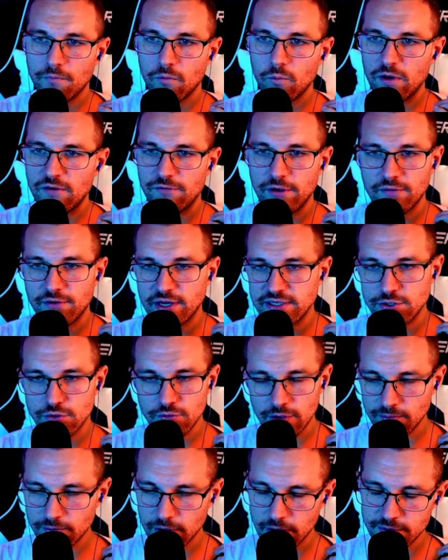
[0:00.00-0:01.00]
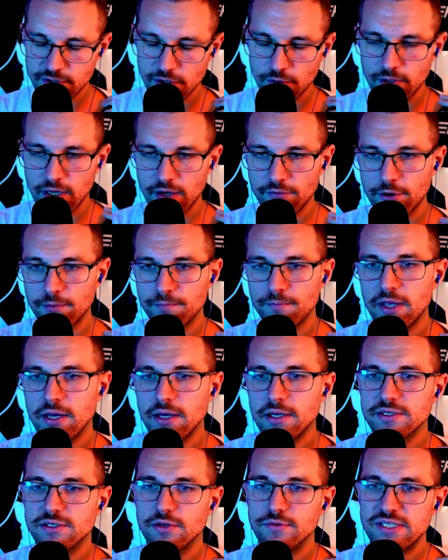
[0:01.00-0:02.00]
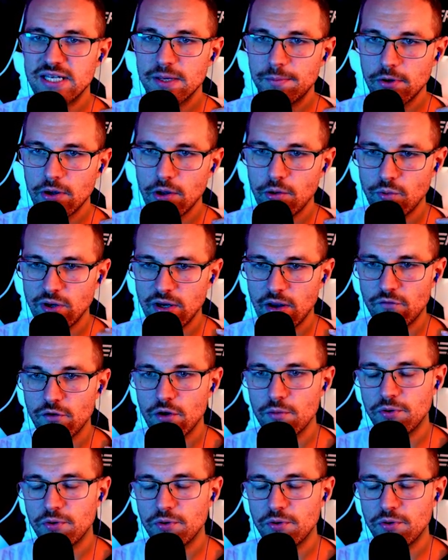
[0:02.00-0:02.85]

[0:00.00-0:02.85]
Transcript: if you have like 2 emblems or whatever. So typically whenever you